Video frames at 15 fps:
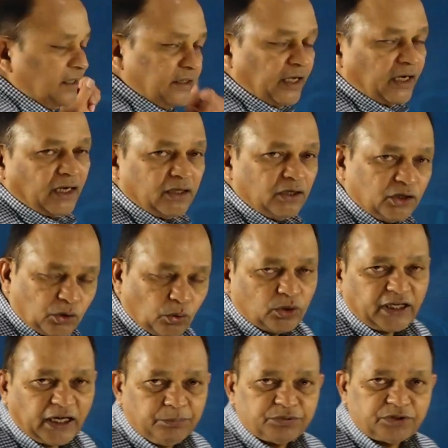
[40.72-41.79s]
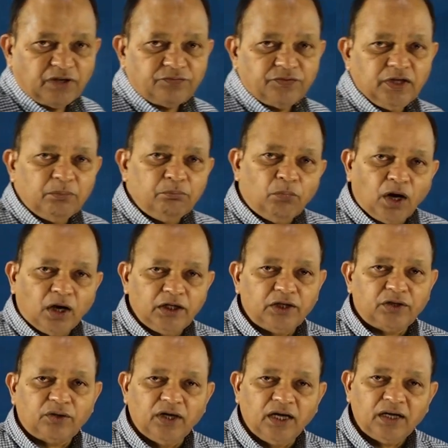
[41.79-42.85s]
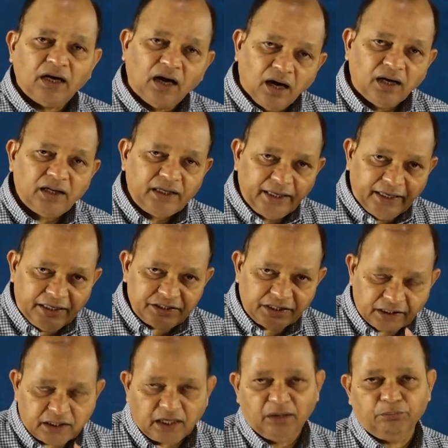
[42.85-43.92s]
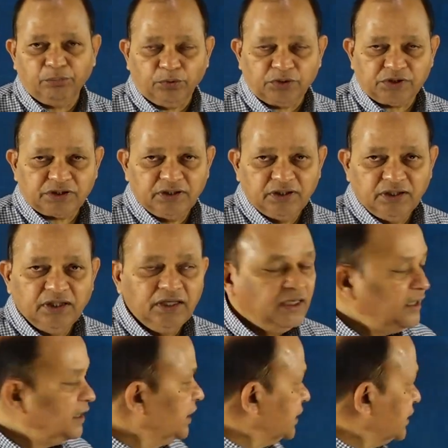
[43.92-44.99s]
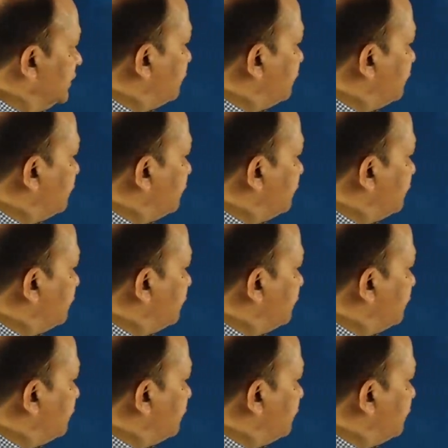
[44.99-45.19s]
there are two types of molecular or addition compounds. The